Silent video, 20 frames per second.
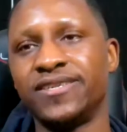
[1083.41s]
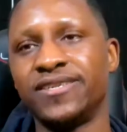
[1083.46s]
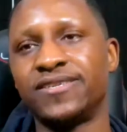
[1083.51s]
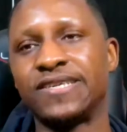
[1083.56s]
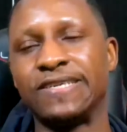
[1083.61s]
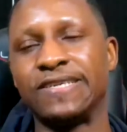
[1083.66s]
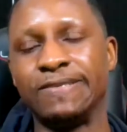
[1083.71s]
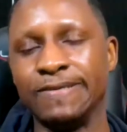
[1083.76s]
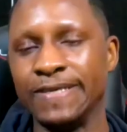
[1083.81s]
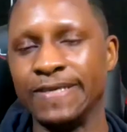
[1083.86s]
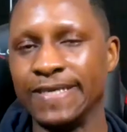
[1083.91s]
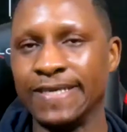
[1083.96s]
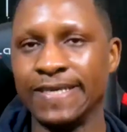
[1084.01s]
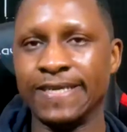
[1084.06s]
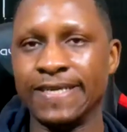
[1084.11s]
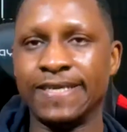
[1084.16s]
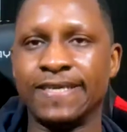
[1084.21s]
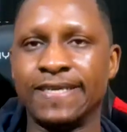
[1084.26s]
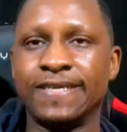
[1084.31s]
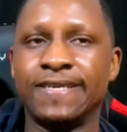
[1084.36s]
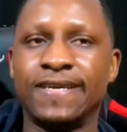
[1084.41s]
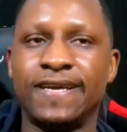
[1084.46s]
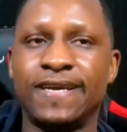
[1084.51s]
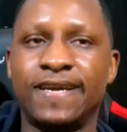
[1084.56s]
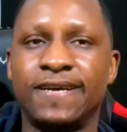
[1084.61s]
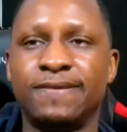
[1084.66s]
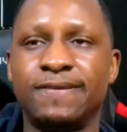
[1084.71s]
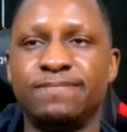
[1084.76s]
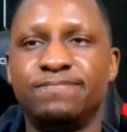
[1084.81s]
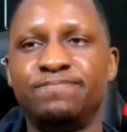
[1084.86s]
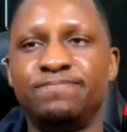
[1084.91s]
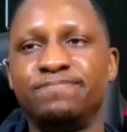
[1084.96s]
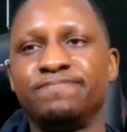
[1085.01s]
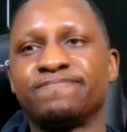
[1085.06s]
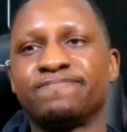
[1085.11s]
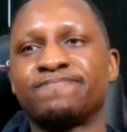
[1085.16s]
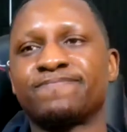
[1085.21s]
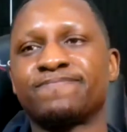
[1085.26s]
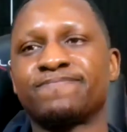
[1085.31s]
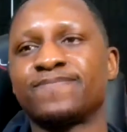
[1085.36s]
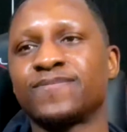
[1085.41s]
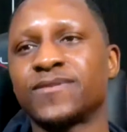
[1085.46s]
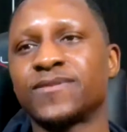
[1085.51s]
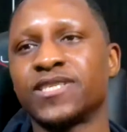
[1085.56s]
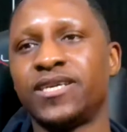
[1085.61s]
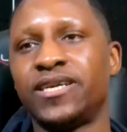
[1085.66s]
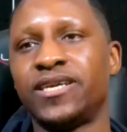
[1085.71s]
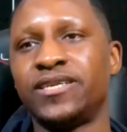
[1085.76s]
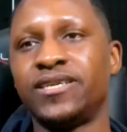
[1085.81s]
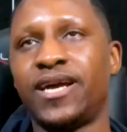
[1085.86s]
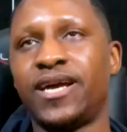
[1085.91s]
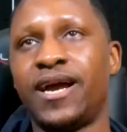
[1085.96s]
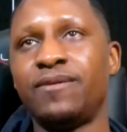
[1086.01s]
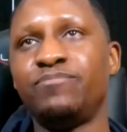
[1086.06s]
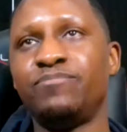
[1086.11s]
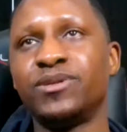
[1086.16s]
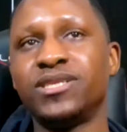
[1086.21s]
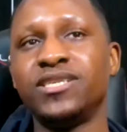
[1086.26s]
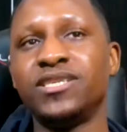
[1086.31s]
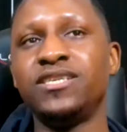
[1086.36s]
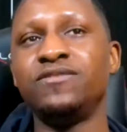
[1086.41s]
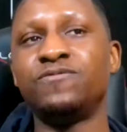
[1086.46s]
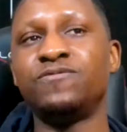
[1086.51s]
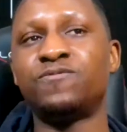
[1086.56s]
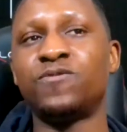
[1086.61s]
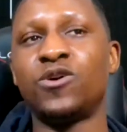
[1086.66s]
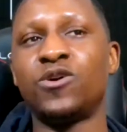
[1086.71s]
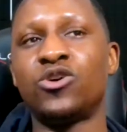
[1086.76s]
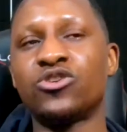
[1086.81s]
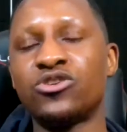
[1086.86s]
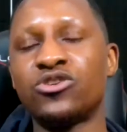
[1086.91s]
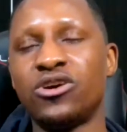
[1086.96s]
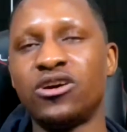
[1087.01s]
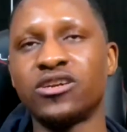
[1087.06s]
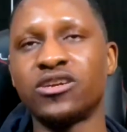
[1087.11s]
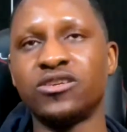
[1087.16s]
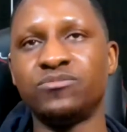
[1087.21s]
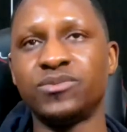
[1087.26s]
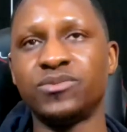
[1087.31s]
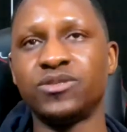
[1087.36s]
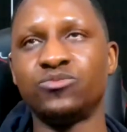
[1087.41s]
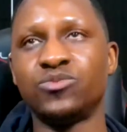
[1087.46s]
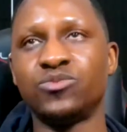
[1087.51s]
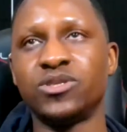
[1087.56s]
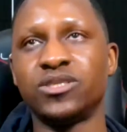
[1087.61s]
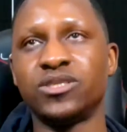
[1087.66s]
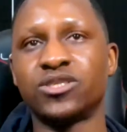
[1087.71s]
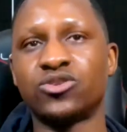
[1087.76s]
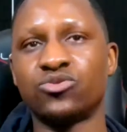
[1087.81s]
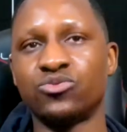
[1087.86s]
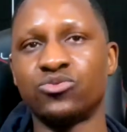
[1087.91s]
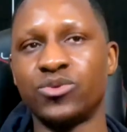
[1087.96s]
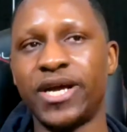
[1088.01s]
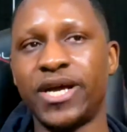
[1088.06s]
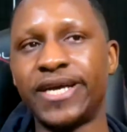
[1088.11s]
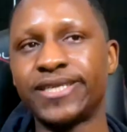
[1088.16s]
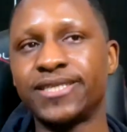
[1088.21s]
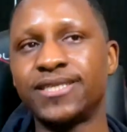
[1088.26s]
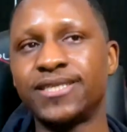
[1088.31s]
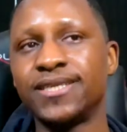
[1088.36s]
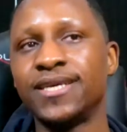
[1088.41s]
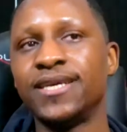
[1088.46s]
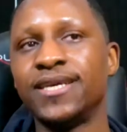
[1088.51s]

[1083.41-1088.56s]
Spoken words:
So I believe her argument was correct